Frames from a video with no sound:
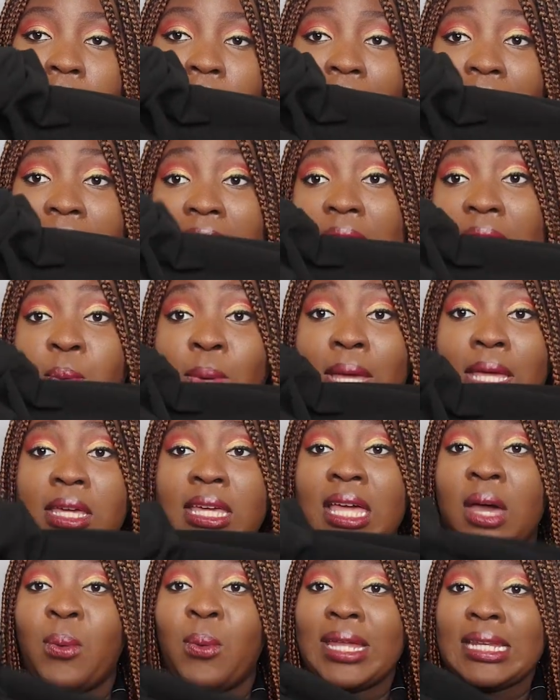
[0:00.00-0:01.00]
that you can
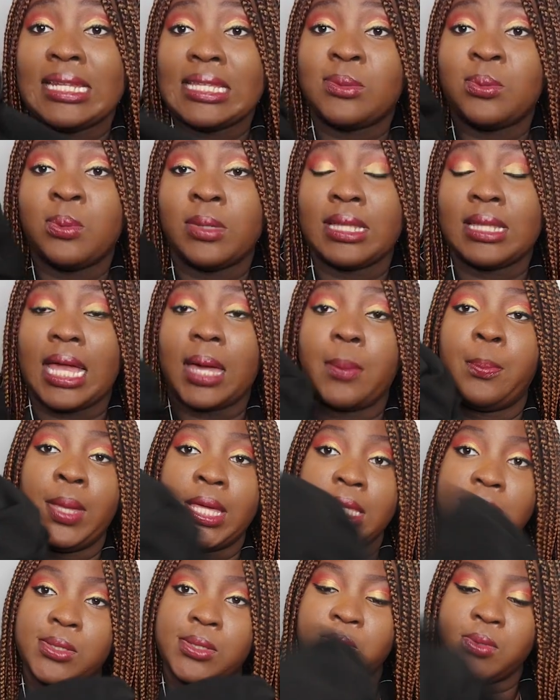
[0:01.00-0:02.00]
wear this with like
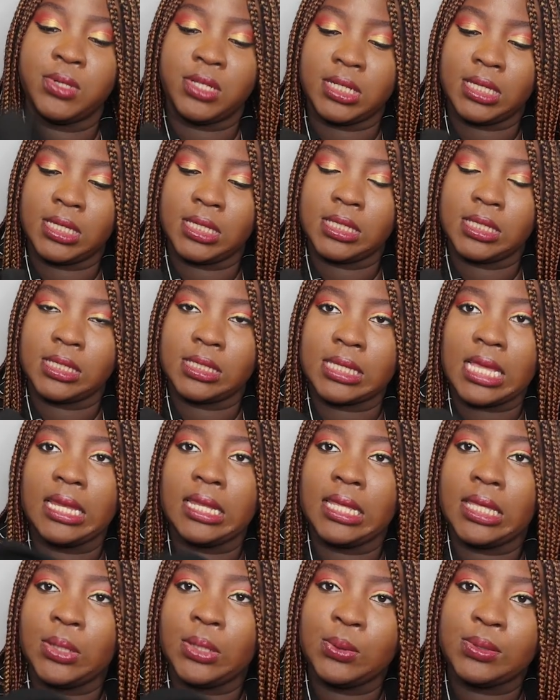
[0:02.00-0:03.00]
pencil jeans
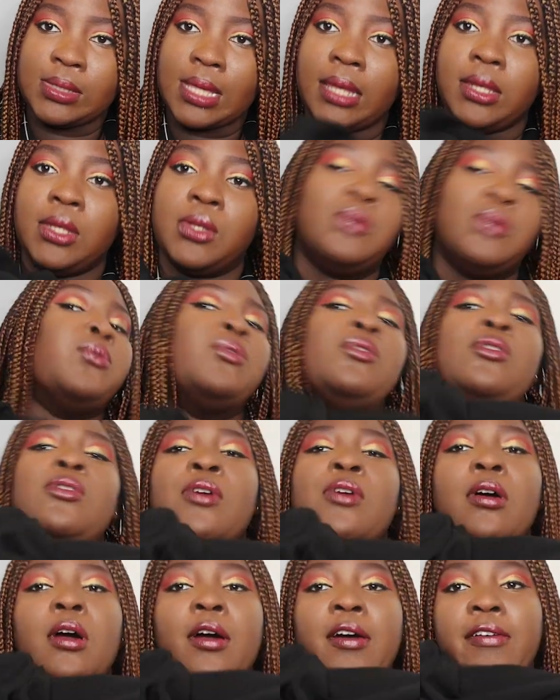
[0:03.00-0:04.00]
and heels and you will
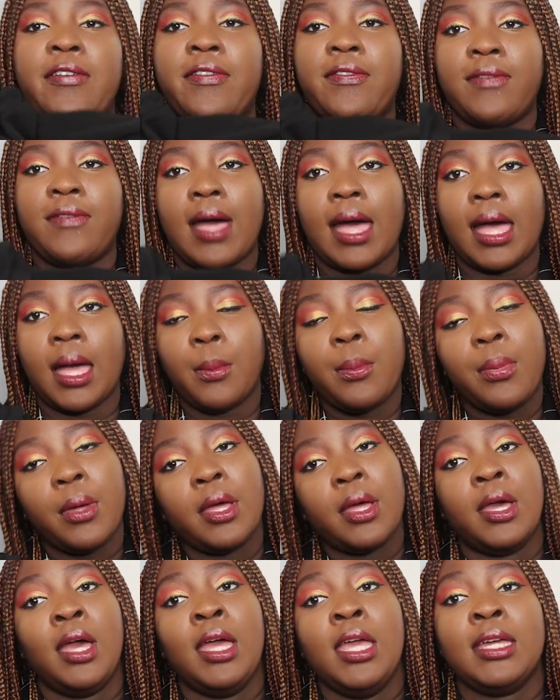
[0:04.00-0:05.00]
look fab.
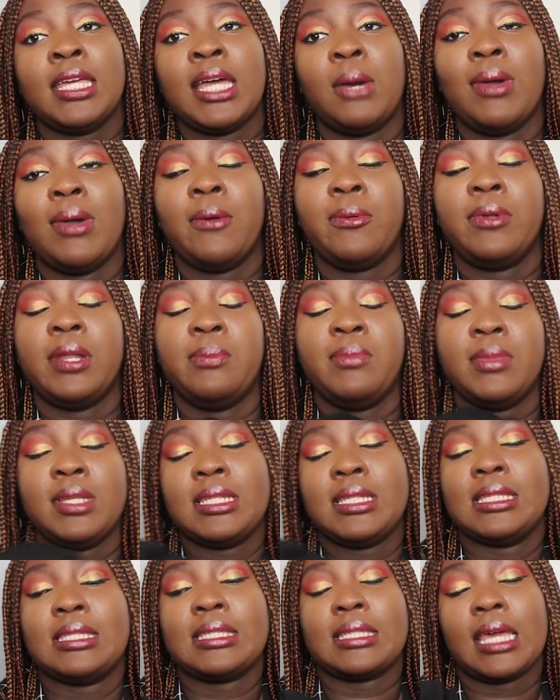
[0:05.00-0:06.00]
You can wear it with a
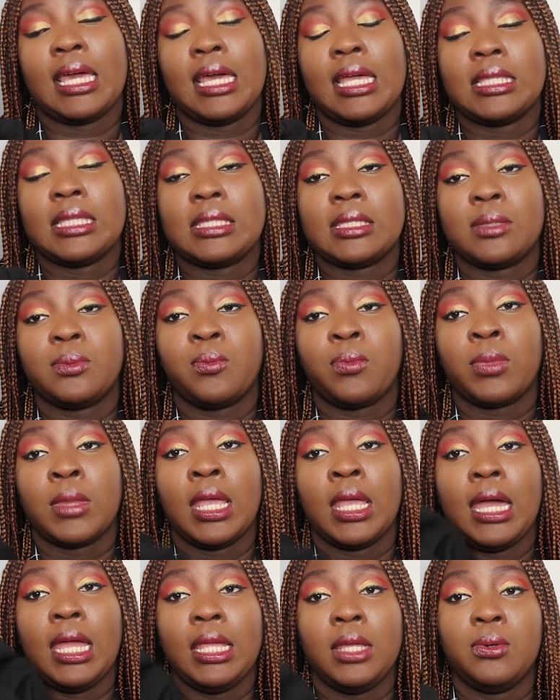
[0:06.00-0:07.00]
mini skirt
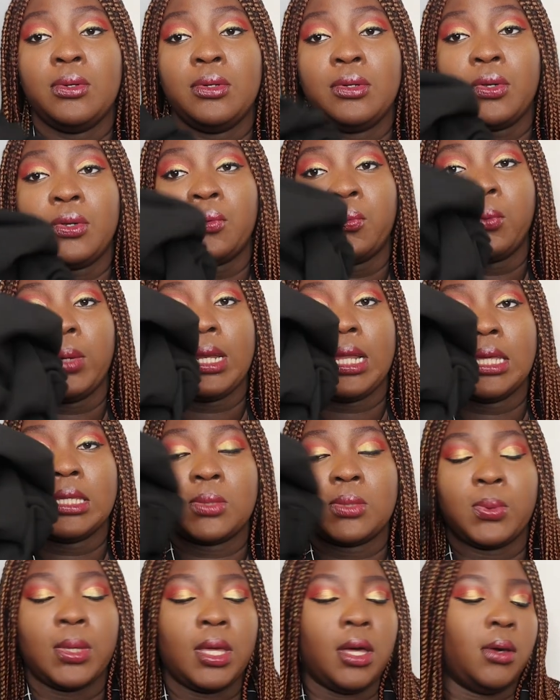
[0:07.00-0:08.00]
and you look great
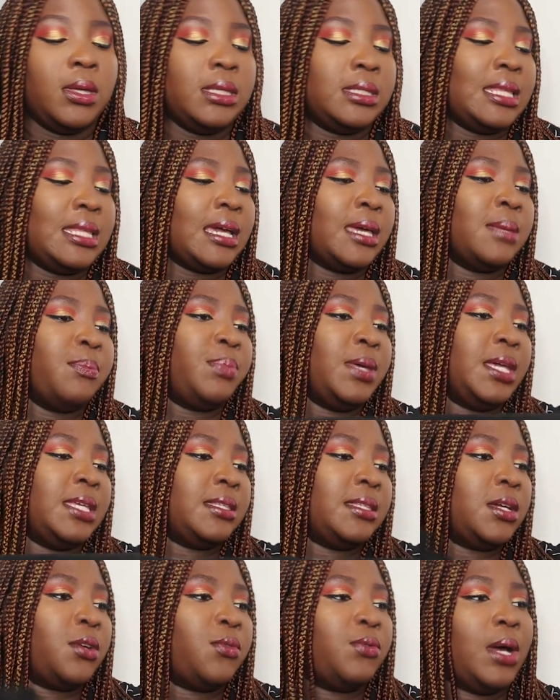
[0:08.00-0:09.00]
as well. It's like a
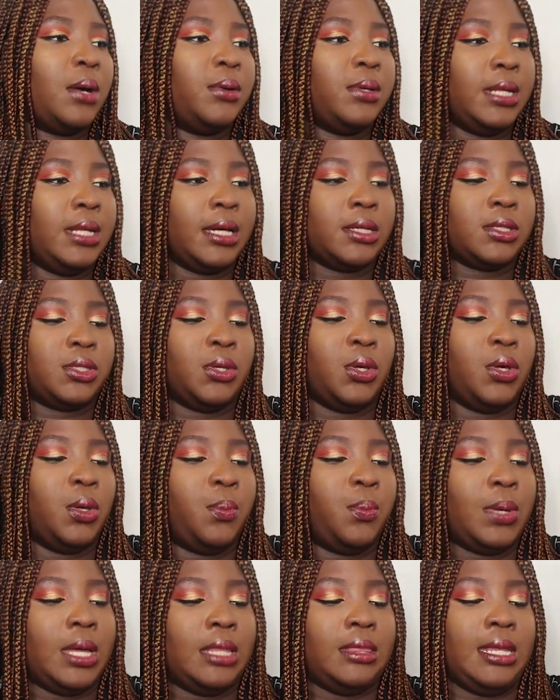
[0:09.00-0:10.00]
basic round neck
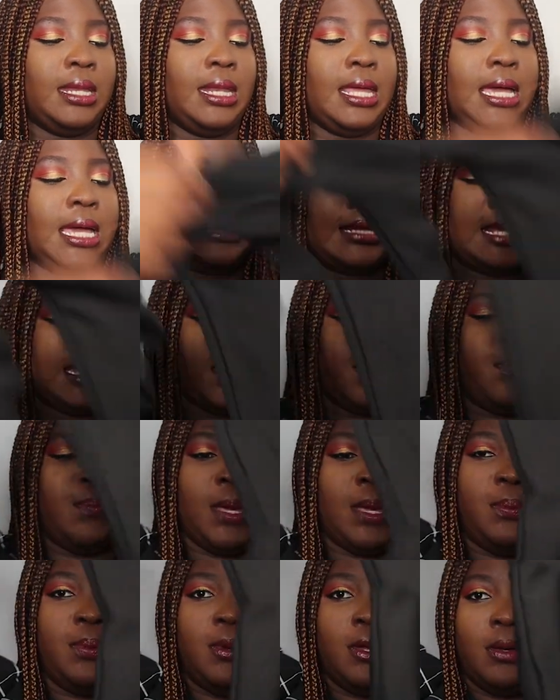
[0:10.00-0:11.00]
top and then it has like a
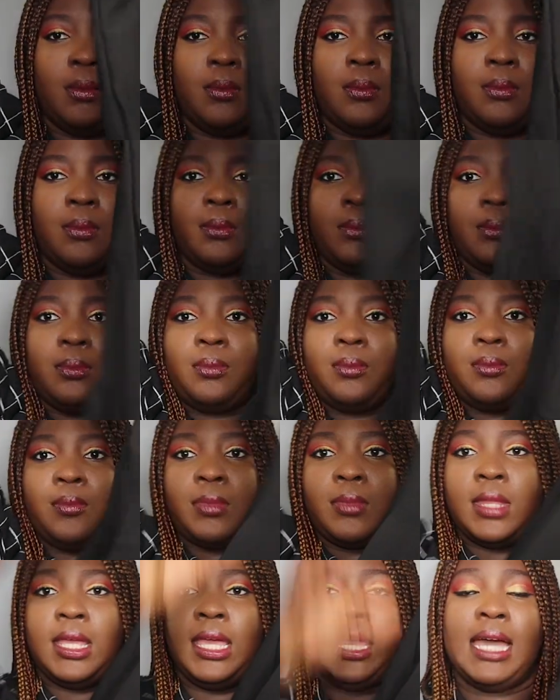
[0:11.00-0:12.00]
peplum,
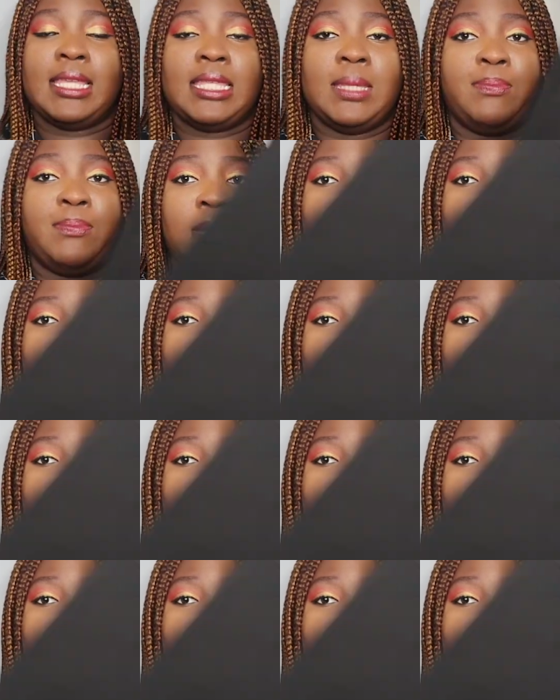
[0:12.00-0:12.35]
has a